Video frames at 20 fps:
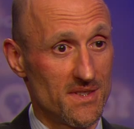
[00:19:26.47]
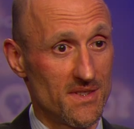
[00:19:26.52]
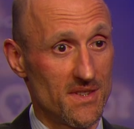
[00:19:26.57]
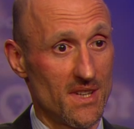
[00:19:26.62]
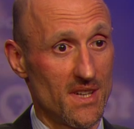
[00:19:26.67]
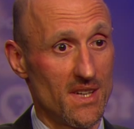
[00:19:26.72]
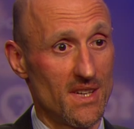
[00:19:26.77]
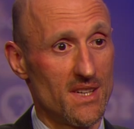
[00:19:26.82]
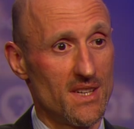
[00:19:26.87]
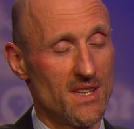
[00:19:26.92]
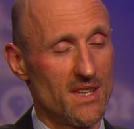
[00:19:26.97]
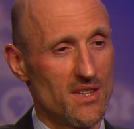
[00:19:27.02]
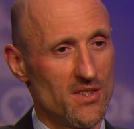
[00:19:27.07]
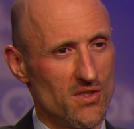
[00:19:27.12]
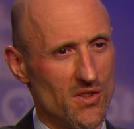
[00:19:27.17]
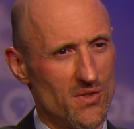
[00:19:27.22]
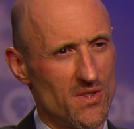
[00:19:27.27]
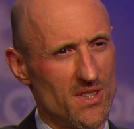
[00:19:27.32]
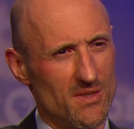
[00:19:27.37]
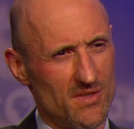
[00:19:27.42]
Okay,
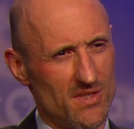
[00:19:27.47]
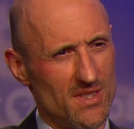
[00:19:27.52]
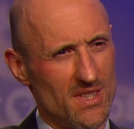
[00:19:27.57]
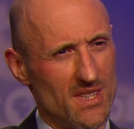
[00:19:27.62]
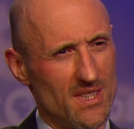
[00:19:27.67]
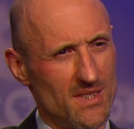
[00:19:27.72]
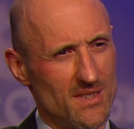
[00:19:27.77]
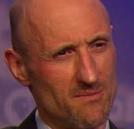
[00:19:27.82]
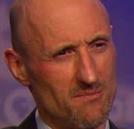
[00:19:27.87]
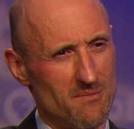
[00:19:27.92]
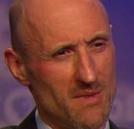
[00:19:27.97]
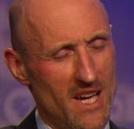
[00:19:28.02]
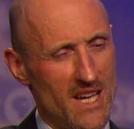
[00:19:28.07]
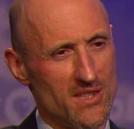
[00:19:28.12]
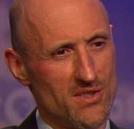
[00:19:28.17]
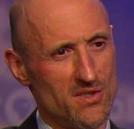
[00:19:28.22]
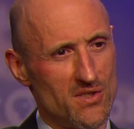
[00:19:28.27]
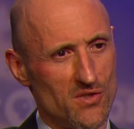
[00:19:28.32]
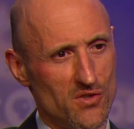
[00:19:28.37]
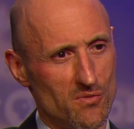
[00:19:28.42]
so in this, uh,
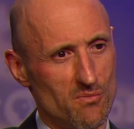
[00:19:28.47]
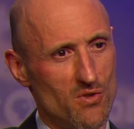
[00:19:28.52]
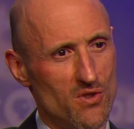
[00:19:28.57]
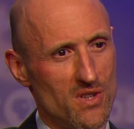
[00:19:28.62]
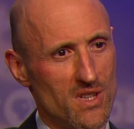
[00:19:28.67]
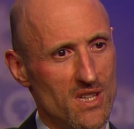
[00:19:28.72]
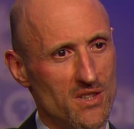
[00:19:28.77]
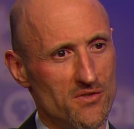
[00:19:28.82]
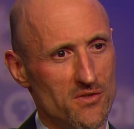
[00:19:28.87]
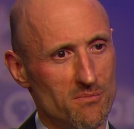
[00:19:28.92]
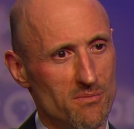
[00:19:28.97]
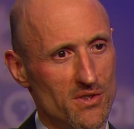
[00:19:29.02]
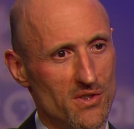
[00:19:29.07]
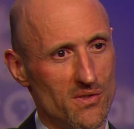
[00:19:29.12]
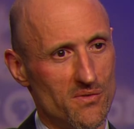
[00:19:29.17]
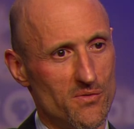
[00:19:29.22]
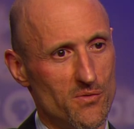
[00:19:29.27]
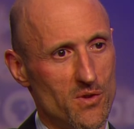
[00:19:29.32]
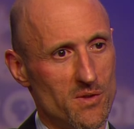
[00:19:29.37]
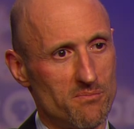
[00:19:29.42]
imagine a small country
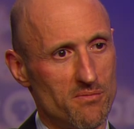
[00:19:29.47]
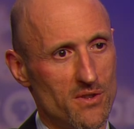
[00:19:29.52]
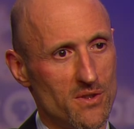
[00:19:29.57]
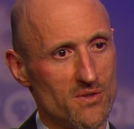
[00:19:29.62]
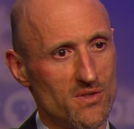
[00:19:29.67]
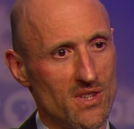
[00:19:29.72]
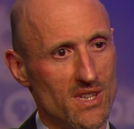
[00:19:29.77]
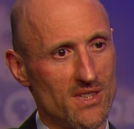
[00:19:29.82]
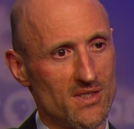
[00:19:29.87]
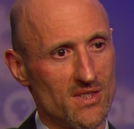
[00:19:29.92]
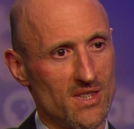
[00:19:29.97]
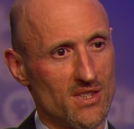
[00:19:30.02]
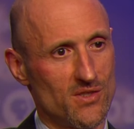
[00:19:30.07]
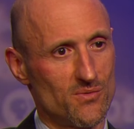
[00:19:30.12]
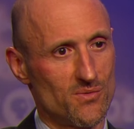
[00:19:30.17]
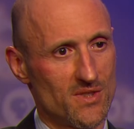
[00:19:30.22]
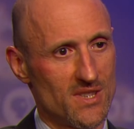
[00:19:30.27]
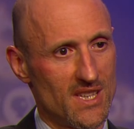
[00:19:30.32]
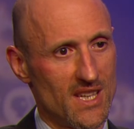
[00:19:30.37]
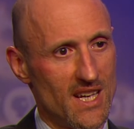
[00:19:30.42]
building four proton
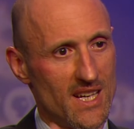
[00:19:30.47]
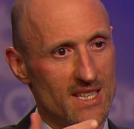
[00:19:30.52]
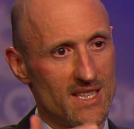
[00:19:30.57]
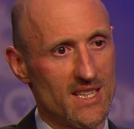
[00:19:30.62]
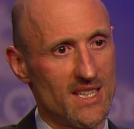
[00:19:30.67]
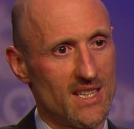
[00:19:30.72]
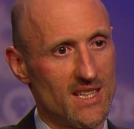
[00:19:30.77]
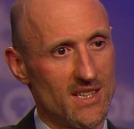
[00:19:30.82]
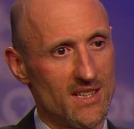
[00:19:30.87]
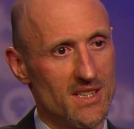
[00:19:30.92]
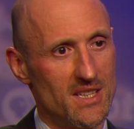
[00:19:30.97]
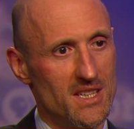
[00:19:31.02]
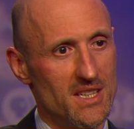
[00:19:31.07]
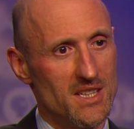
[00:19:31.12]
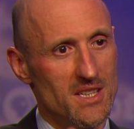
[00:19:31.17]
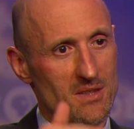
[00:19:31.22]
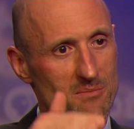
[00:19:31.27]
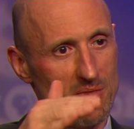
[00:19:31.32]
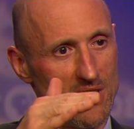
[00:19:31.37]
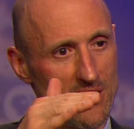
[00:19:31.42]
centers with the ideal
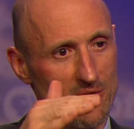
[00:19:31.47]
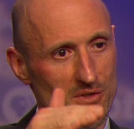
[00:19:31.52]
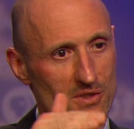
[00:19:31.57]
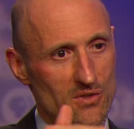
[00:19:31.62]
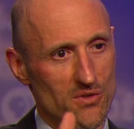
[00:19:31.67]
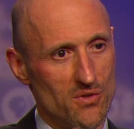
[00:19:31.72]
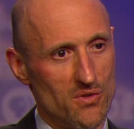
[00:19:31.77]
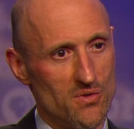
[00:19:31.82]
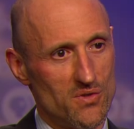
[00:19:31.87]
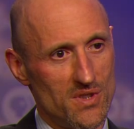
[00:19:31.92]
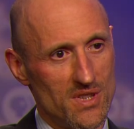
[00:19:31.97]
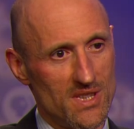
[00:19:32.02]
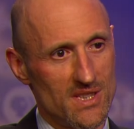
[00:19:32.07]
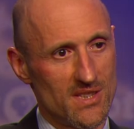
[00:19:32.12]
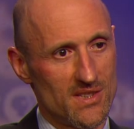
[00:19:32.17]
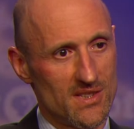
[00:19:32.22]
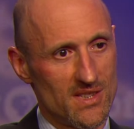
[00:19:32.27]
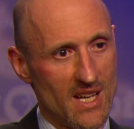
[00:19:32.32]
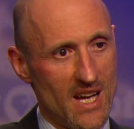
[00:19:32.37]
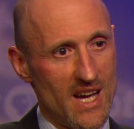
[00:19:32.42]
by reducing
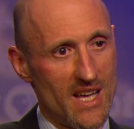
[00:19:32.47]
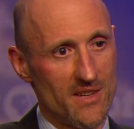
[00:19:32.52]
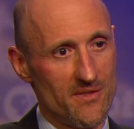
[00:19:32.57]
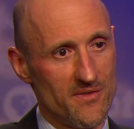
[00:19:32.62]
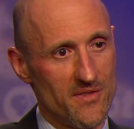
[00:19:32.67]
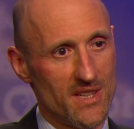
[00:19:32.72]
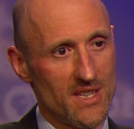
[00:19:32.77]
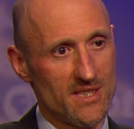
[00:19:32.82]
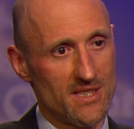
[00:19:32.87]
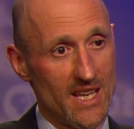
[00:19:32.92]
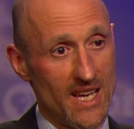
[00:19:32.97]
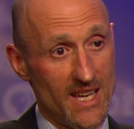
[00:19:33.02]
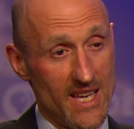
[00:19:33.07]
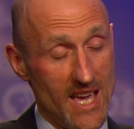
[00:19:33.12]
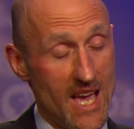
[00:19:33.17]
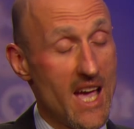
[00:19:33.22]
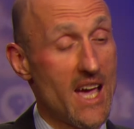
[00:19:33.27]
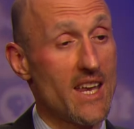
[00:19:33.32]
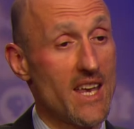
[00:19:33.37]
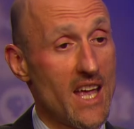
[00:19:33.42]
the side effects that
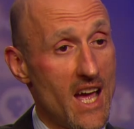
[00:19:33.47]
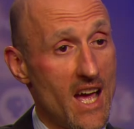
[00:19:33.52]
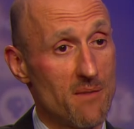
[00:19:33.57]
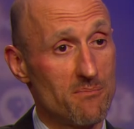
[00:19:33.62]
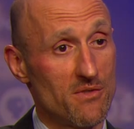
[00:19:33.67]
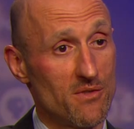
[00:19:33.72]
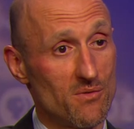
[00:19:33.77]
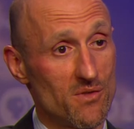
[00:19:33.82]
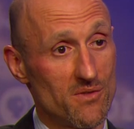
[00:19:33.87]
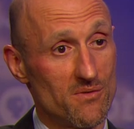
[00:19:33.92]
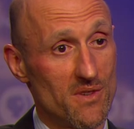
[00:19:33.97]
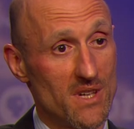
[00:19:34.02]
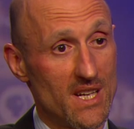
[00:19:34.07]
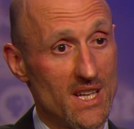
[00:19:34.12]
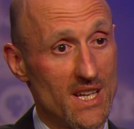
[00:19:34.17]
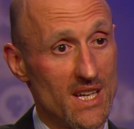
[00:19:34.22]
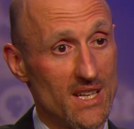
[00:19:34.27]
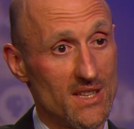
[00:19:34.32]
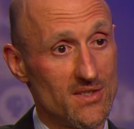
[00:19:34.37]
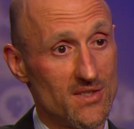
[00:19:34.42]
can happen with
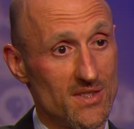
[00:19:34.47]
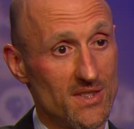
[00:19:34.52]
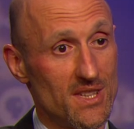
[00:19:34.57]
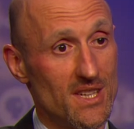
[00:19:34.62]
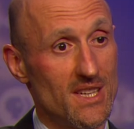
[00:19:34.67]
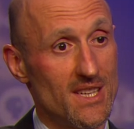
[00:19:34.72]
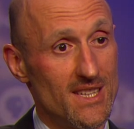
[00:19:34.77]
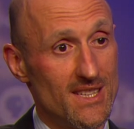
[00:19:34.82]
radiation.